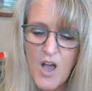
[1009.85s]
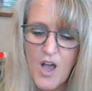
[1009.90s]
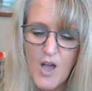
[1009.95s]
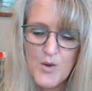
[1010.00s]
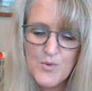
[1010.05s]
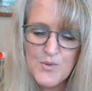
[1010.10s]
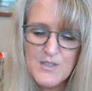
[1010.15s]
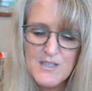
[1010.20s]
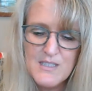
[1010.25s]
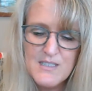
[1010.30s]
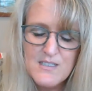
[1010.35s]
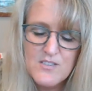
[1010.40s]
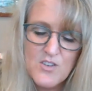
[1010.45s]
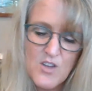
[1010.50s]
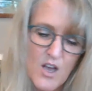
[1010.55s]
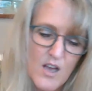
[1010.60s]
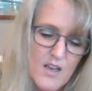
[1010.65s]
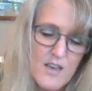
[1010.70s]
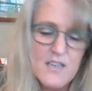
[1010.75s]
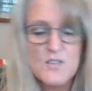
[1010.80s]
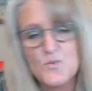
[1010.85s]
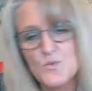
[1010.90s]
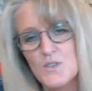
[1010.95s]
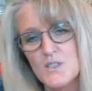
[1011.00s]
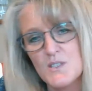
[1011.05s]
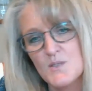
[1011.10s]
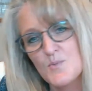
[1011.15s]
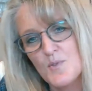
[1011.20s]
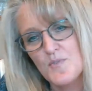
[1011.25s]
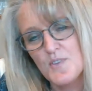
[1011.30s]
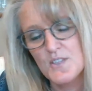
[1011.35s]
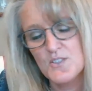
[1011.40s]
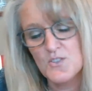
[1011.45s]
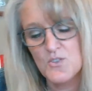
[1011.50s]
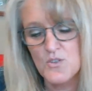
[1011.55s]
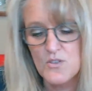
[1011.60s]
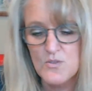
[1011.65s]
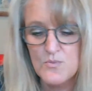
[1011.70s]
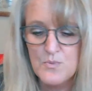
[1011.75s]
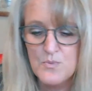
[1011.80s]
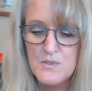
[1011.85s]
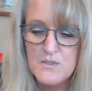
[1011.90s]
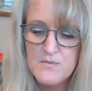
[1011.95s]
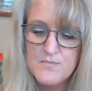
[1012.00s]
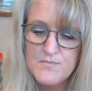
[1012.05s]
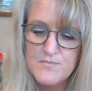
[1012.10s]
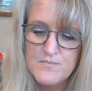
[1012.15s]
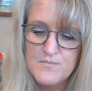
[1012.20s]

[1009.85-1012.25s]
awkwardly, nodding towards Professor Lupin.